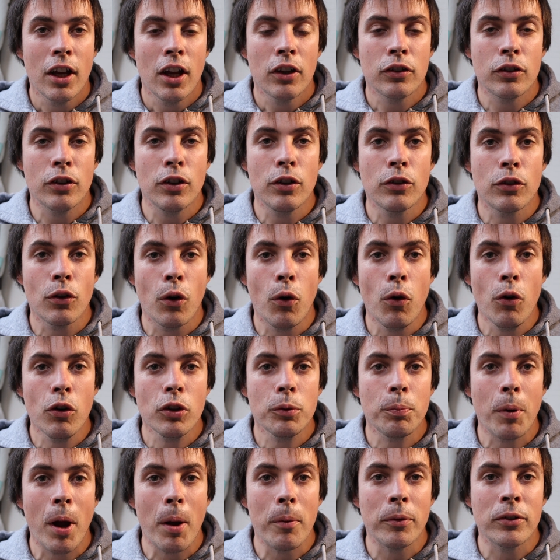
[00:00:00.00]
So use a hose
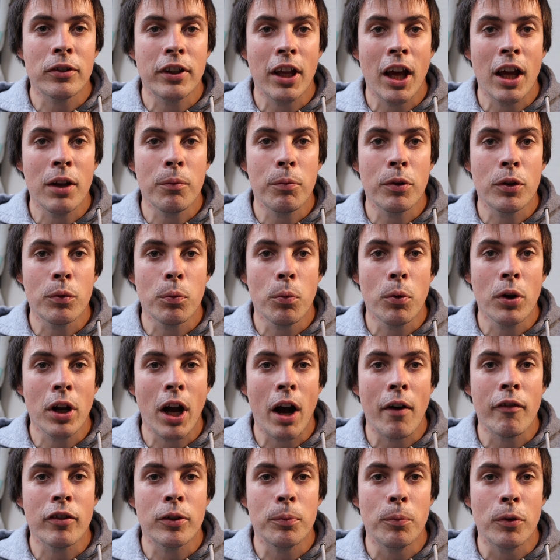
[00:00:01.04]
pipe instead, which won't
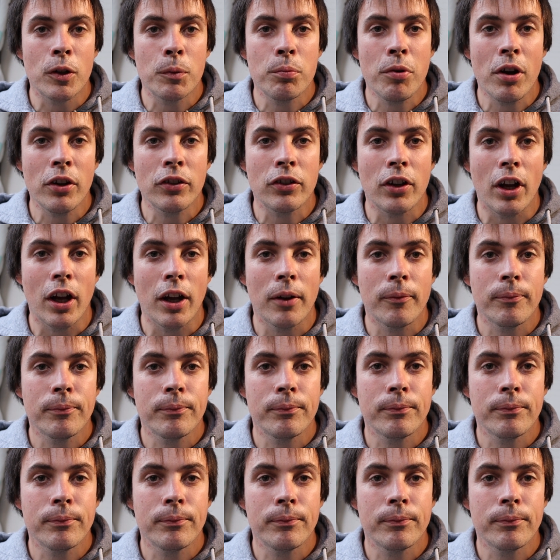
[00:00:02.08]
have as much pressure.